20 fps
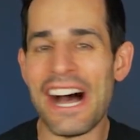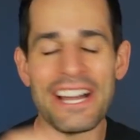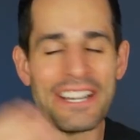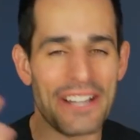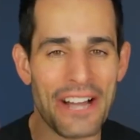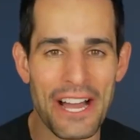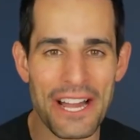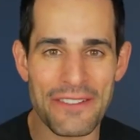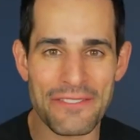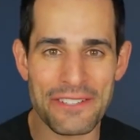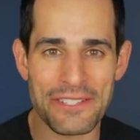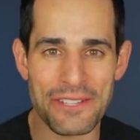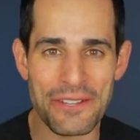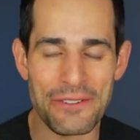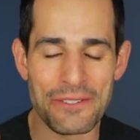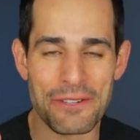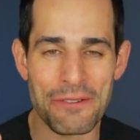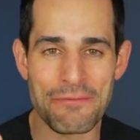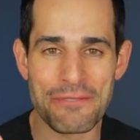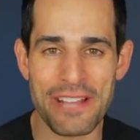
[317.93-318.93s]
anonymous
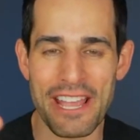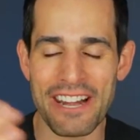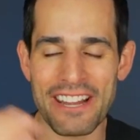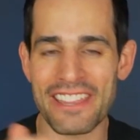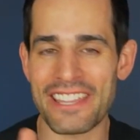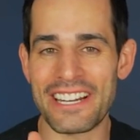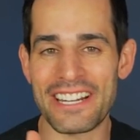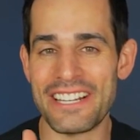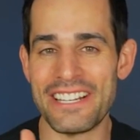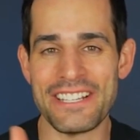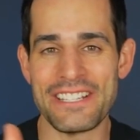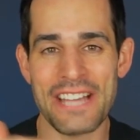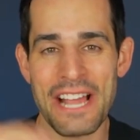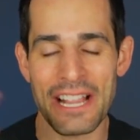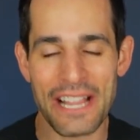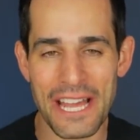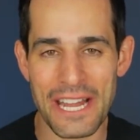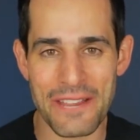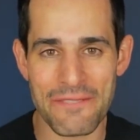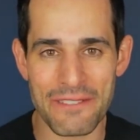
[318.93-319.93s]
YouTube channel that I didn't
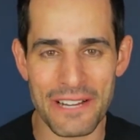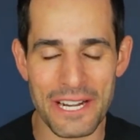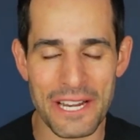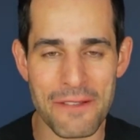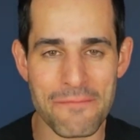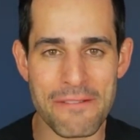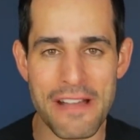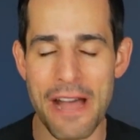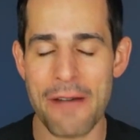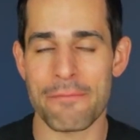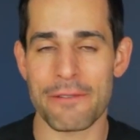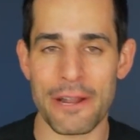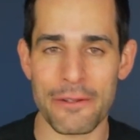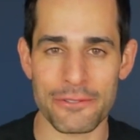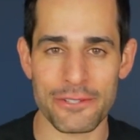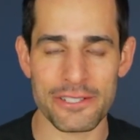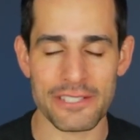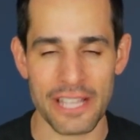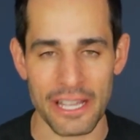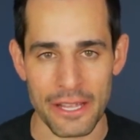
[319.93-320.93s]
tell anybody about, but I was
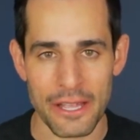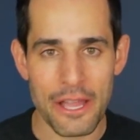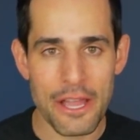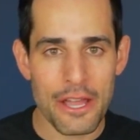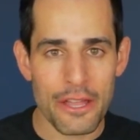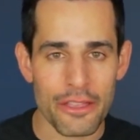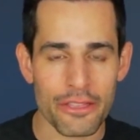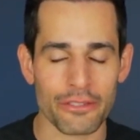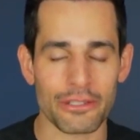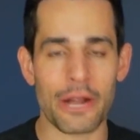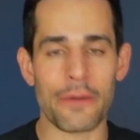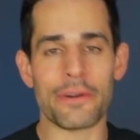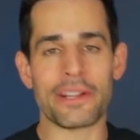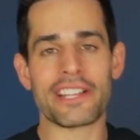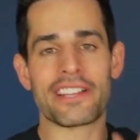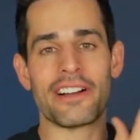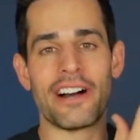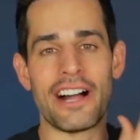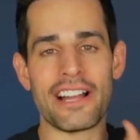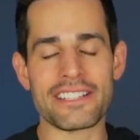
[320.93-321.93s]
just like
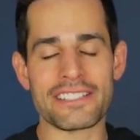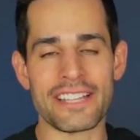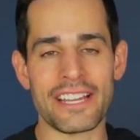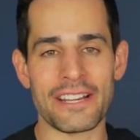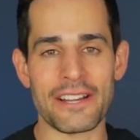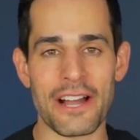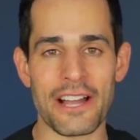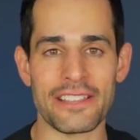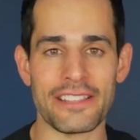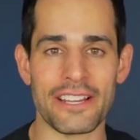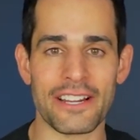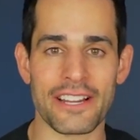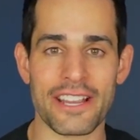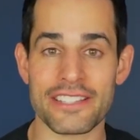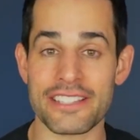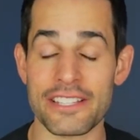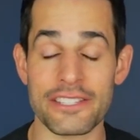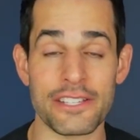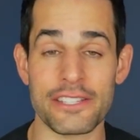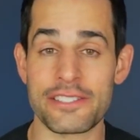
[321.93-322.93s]
throwing content on there
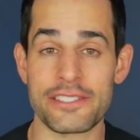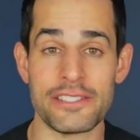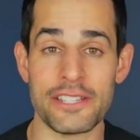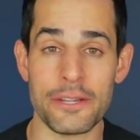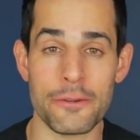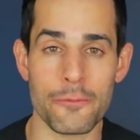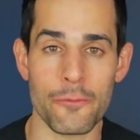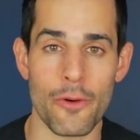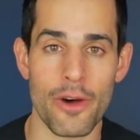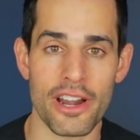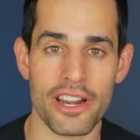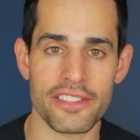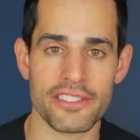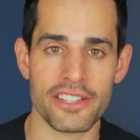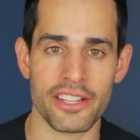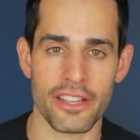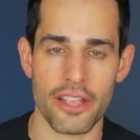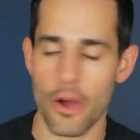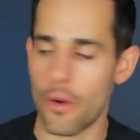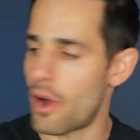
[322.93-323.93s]
because I just didn't want it
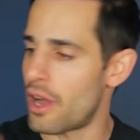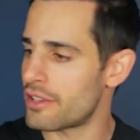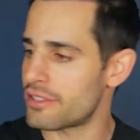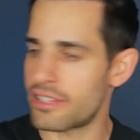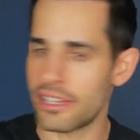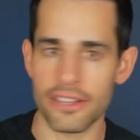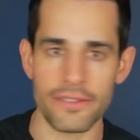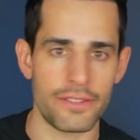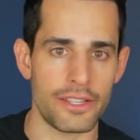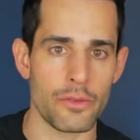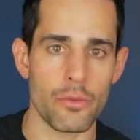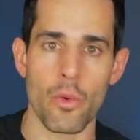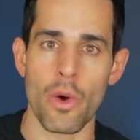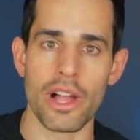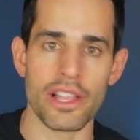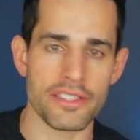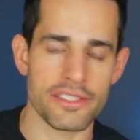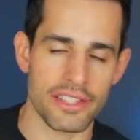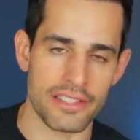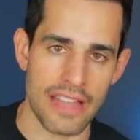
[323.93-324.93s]
to go on TV
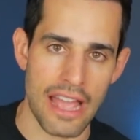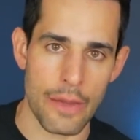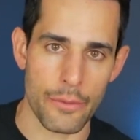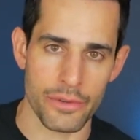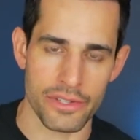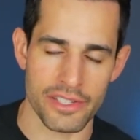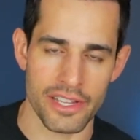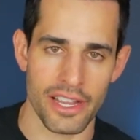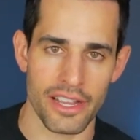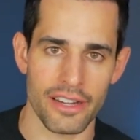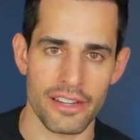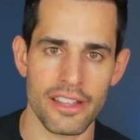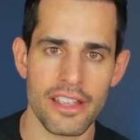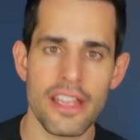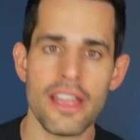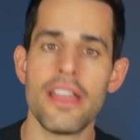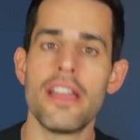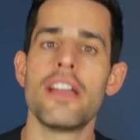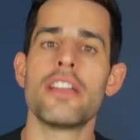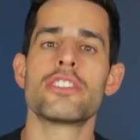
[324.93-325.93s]
once and that was it.
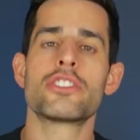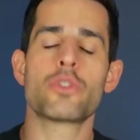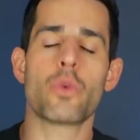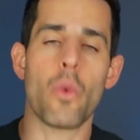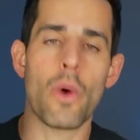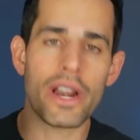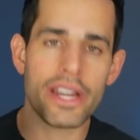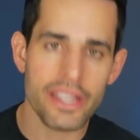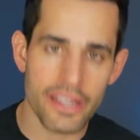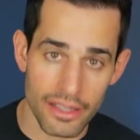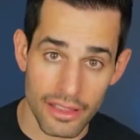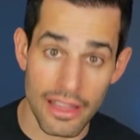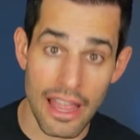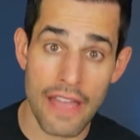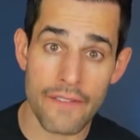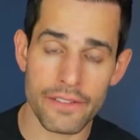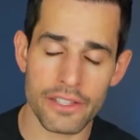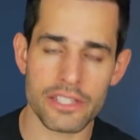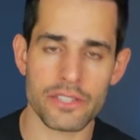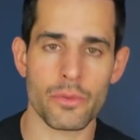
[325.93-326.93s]
2011
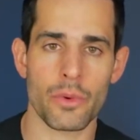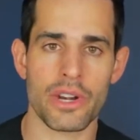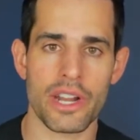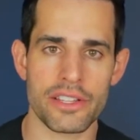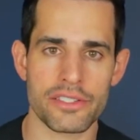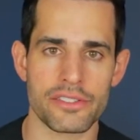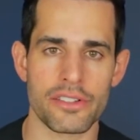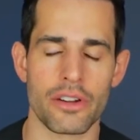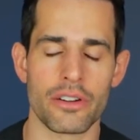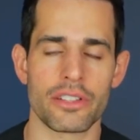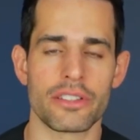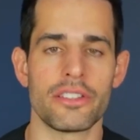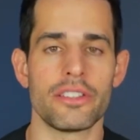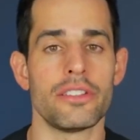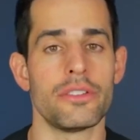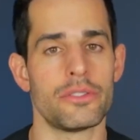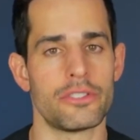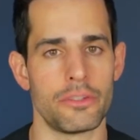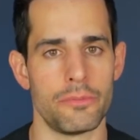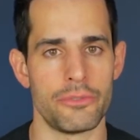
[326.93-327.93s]
yeah. is when I started the
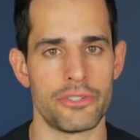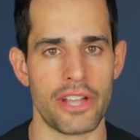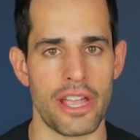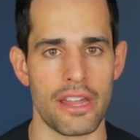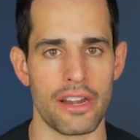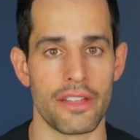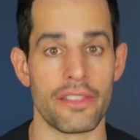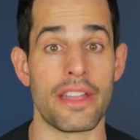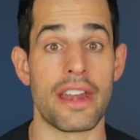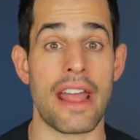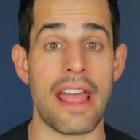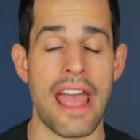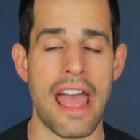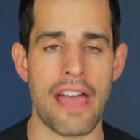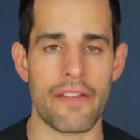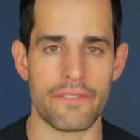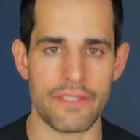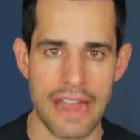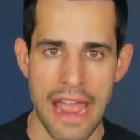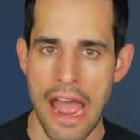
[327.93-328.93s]
YouTube channel that I
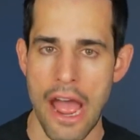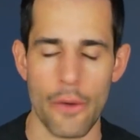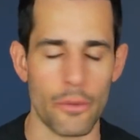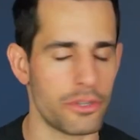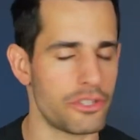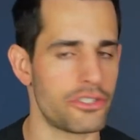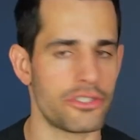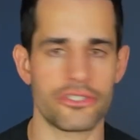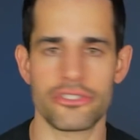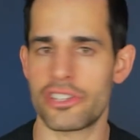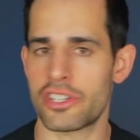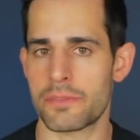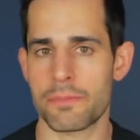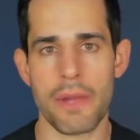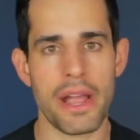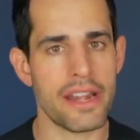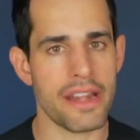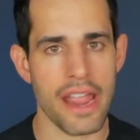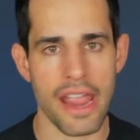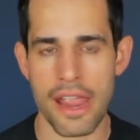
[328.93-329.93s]
have now, which is just
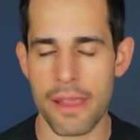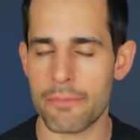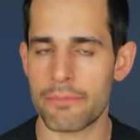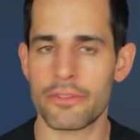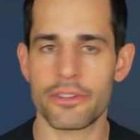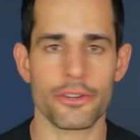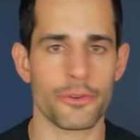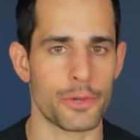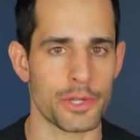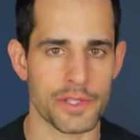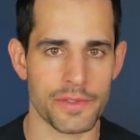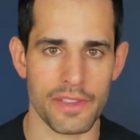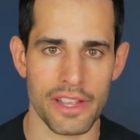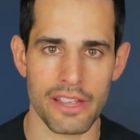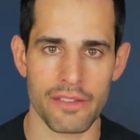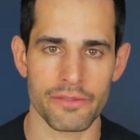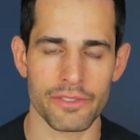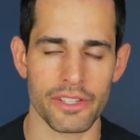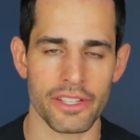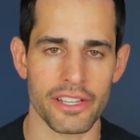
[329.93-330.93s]
my name, Chris
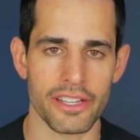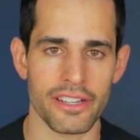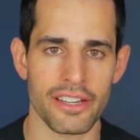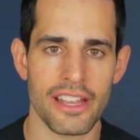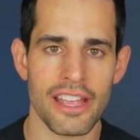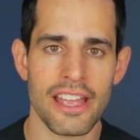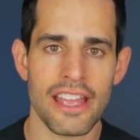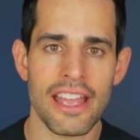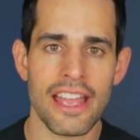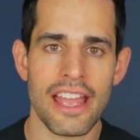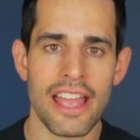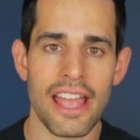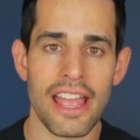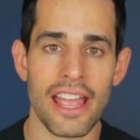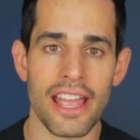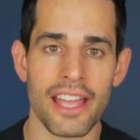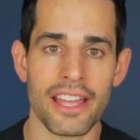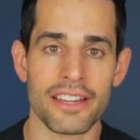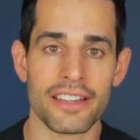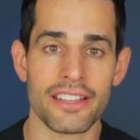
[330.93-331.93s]
Van Vliet.
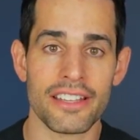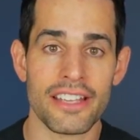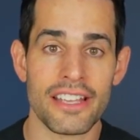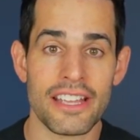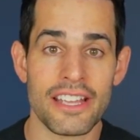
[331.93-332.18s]
And